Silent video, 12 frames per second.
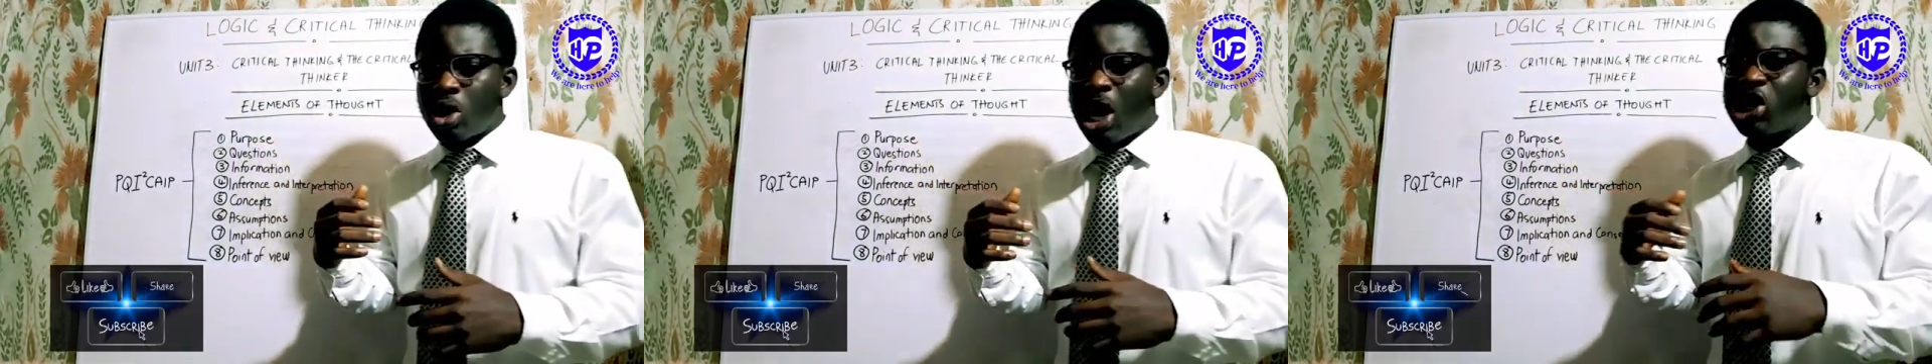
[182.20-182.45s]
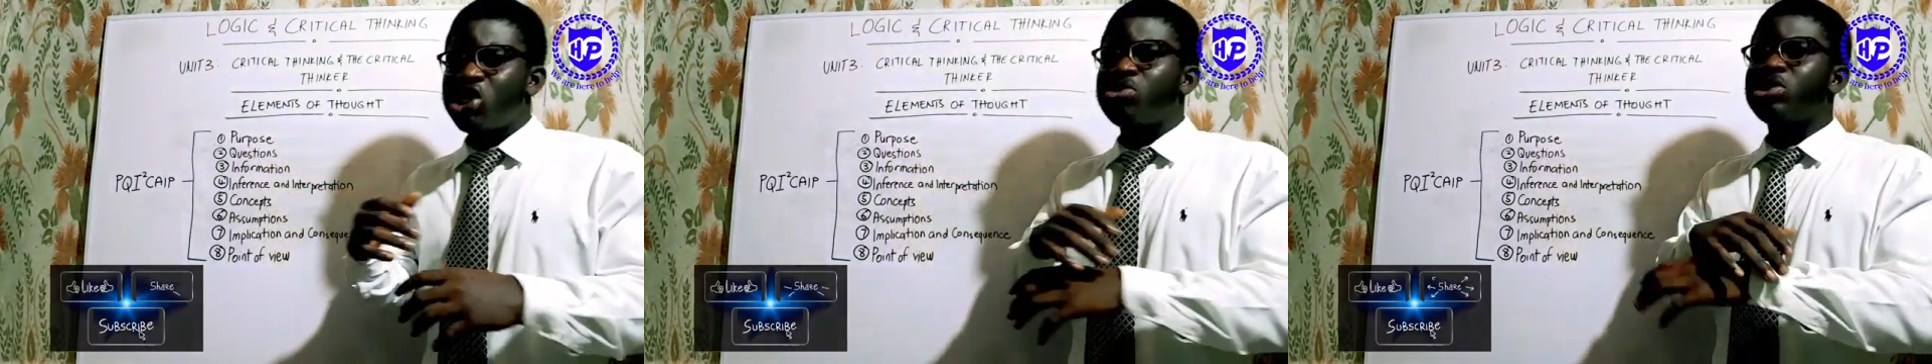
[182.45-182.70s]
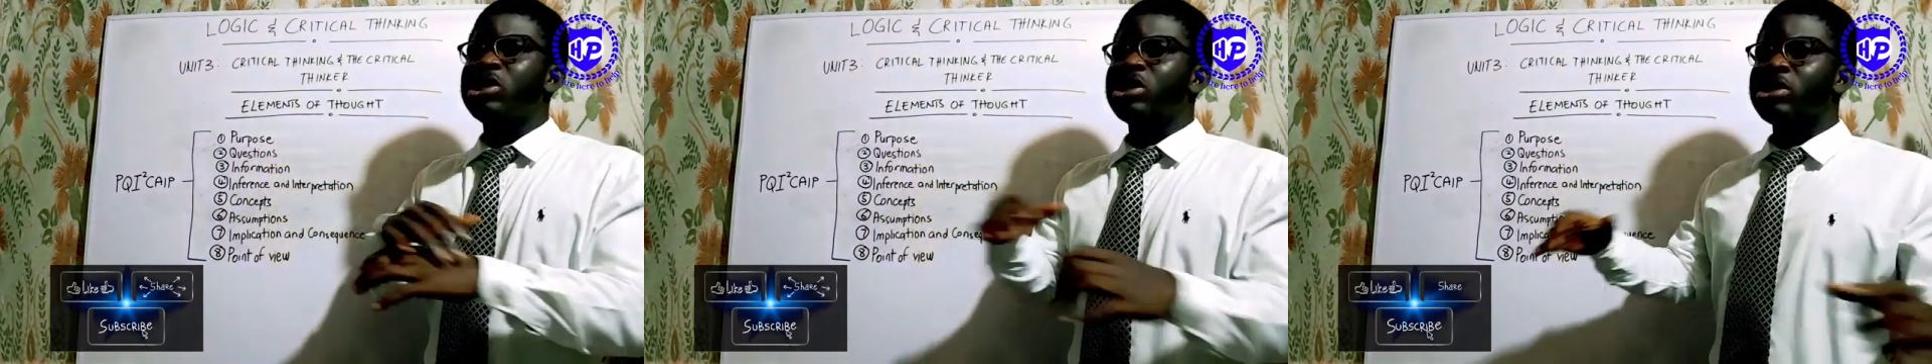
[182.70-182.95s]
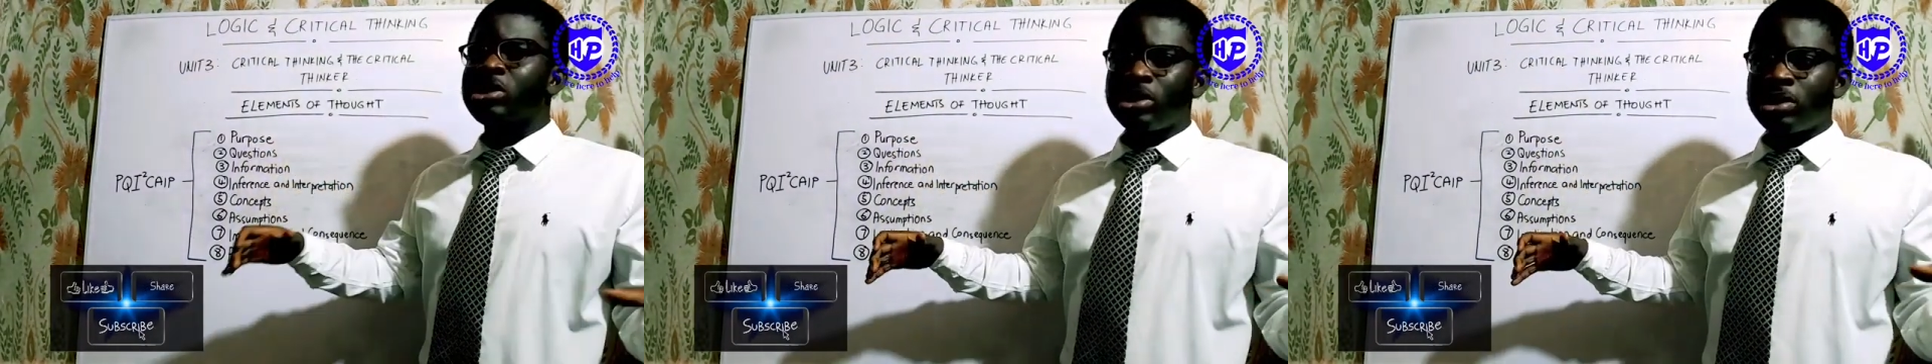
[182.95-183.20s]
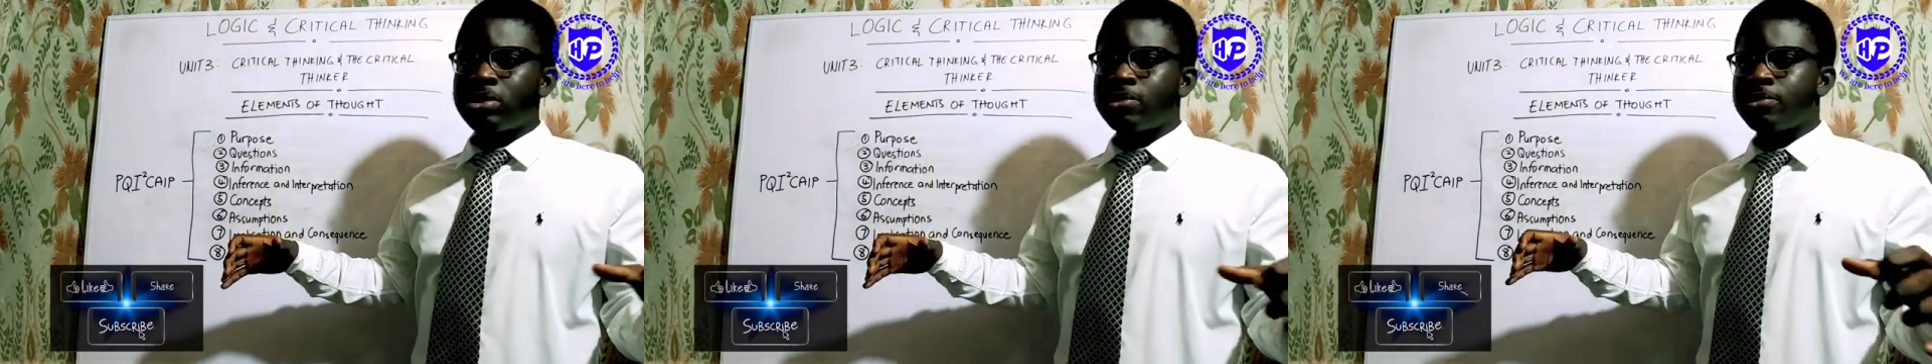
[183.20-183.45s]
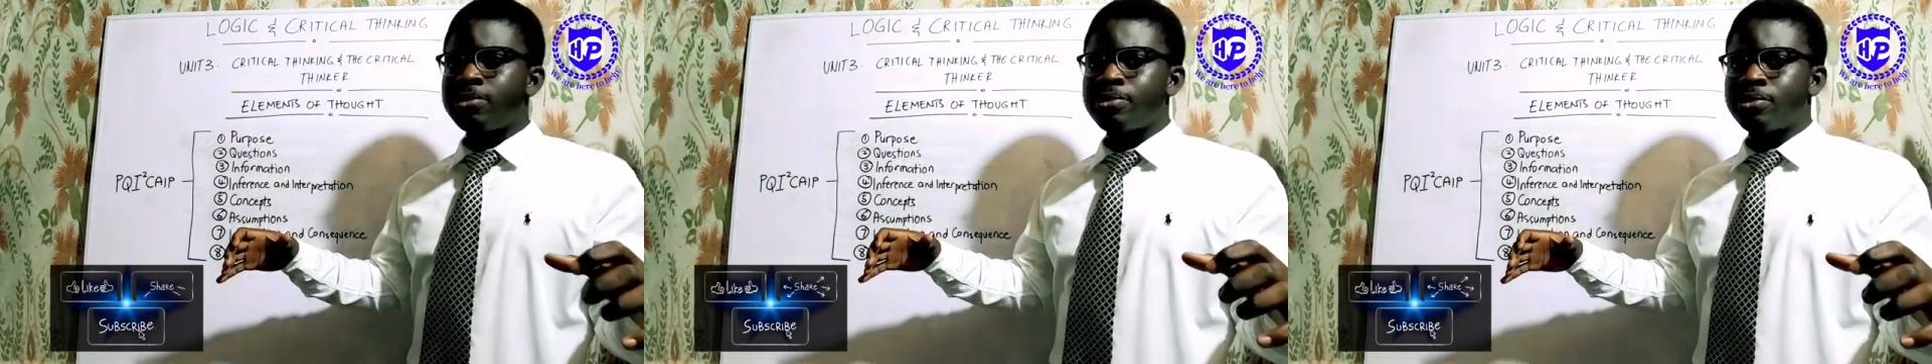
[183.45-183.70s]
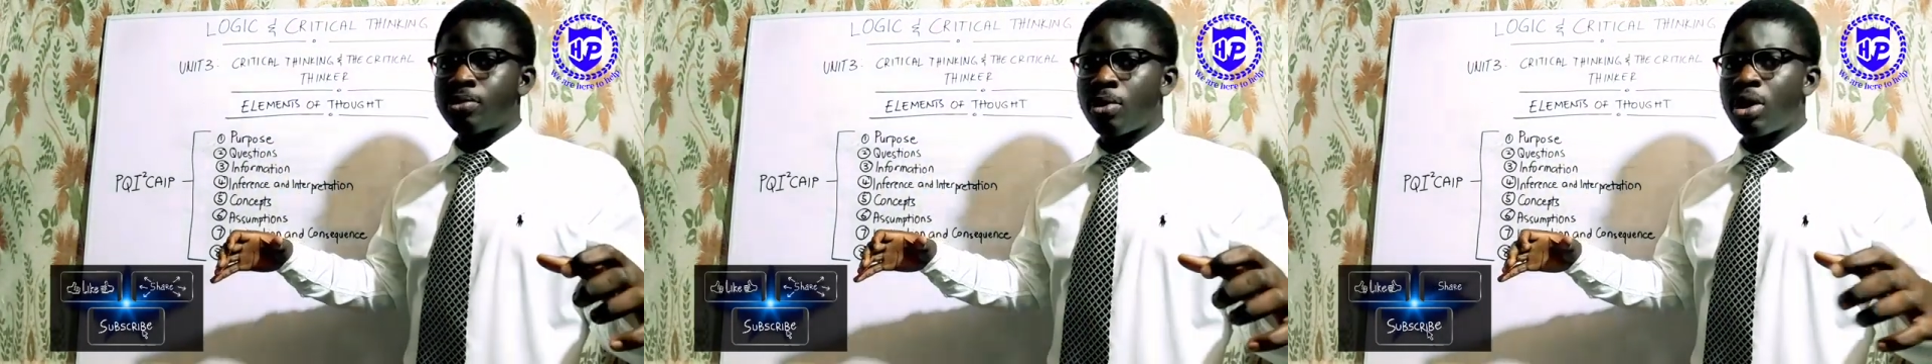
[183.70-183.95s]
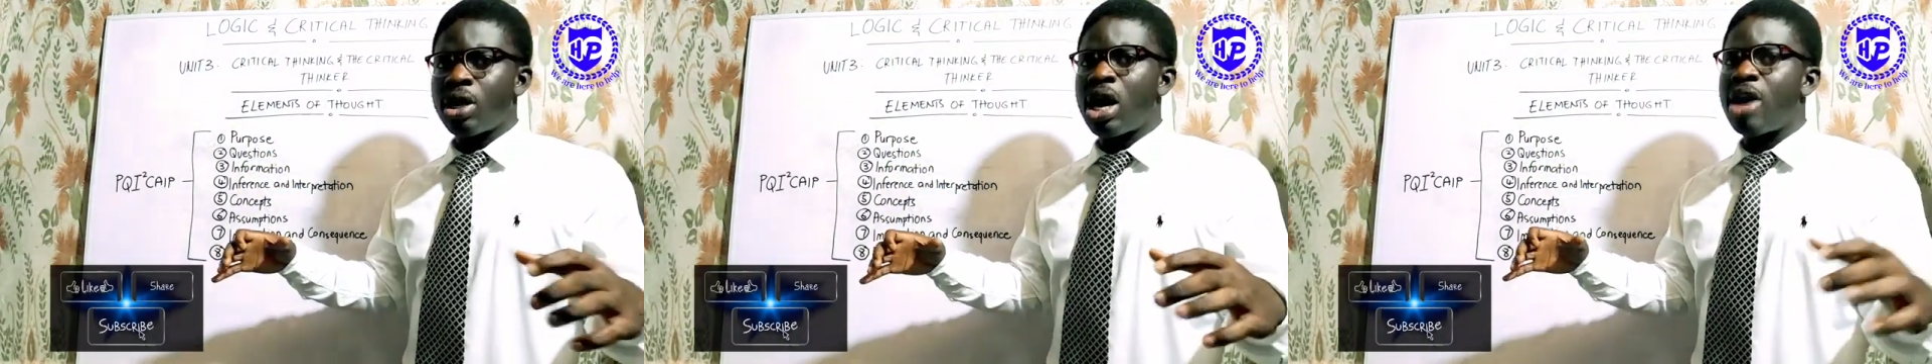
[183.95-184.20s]
assumptions
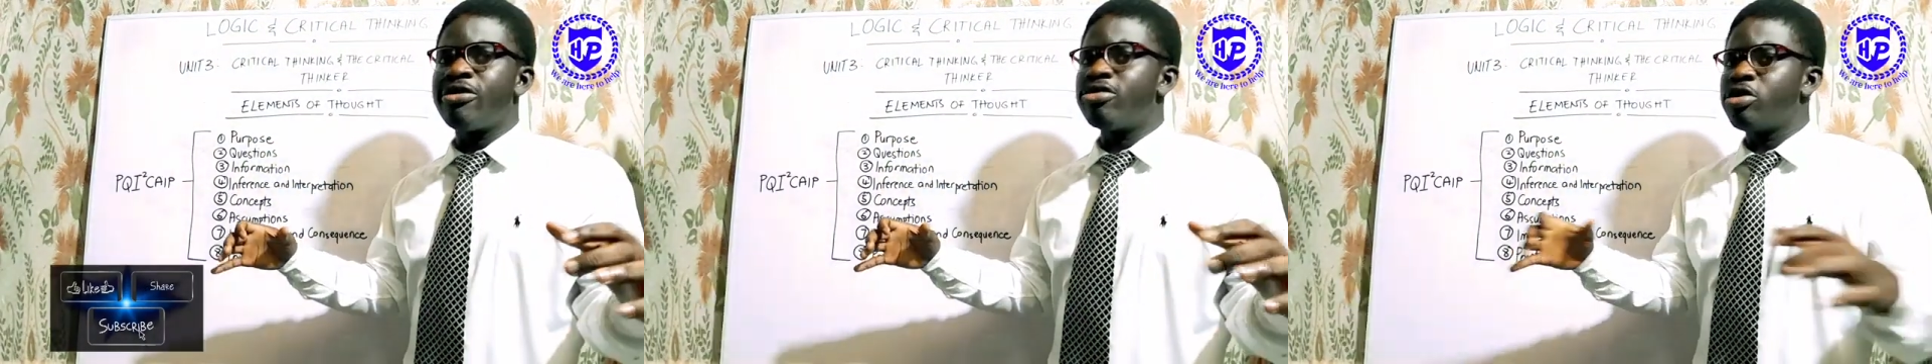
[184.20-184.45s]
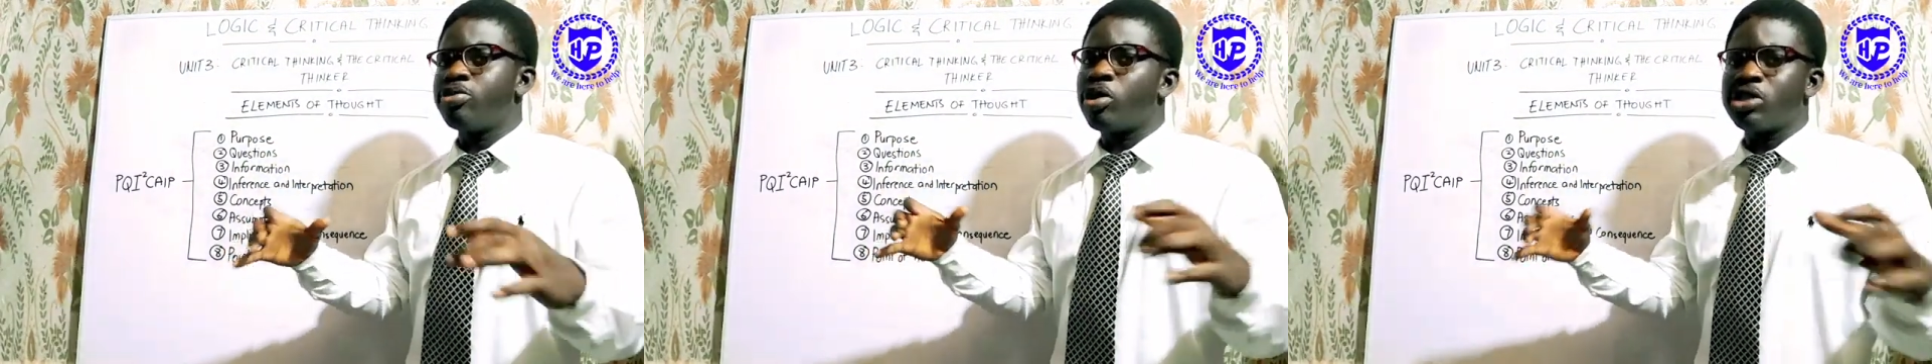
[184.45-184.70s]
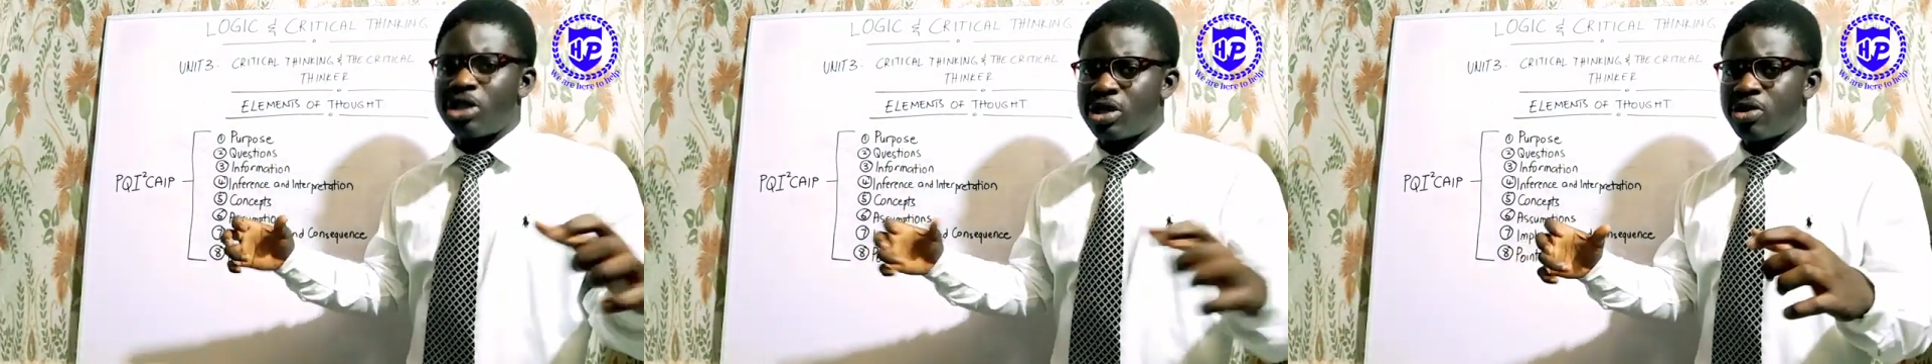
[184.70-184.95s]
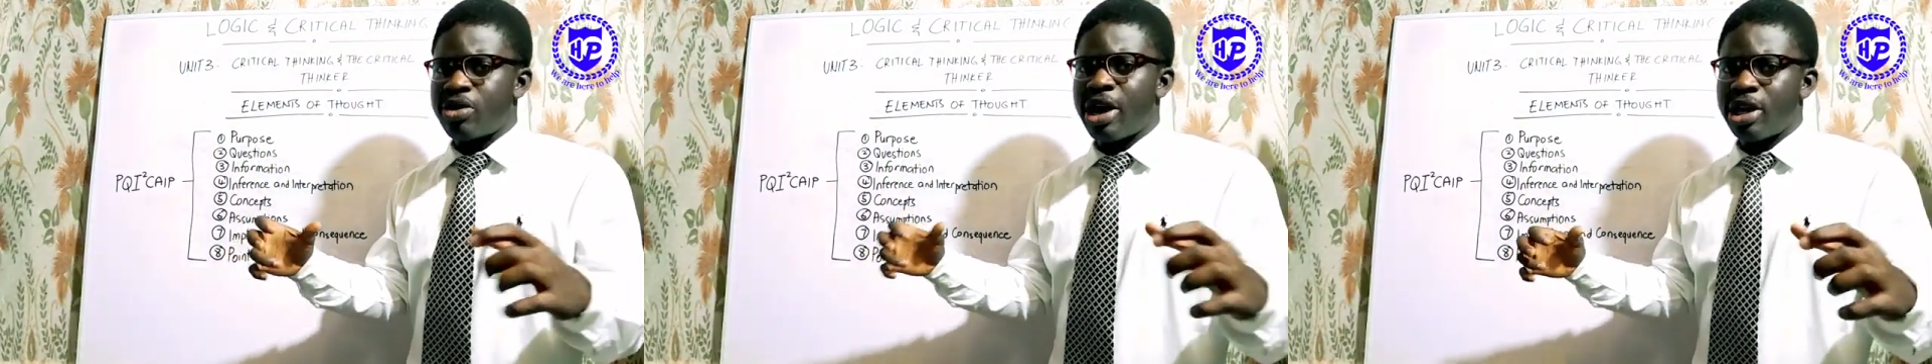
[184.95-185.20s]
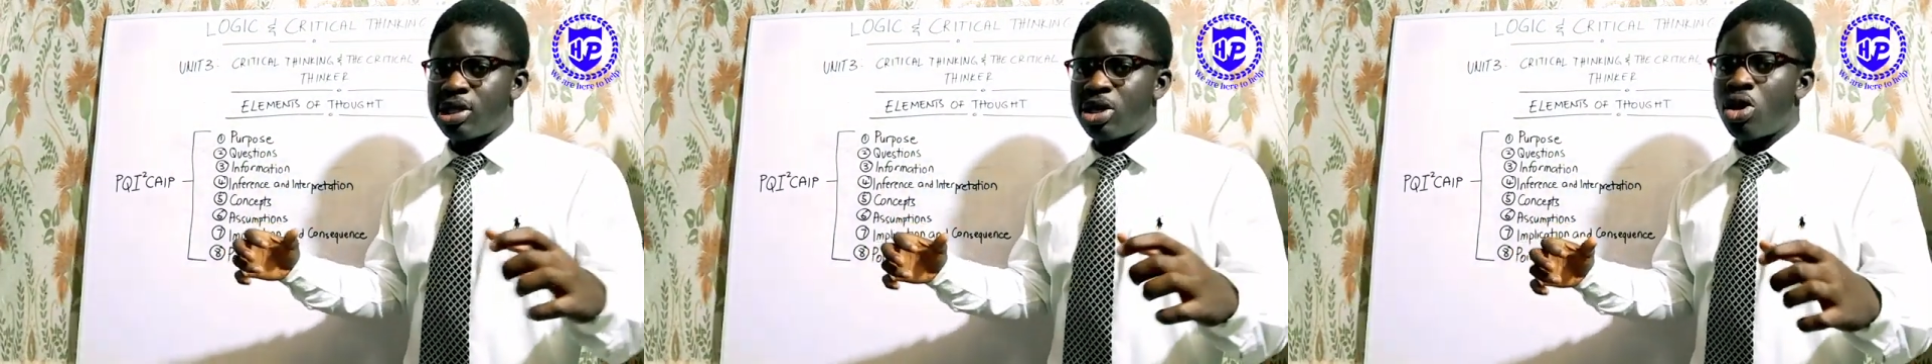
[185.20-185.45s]
are very important, right?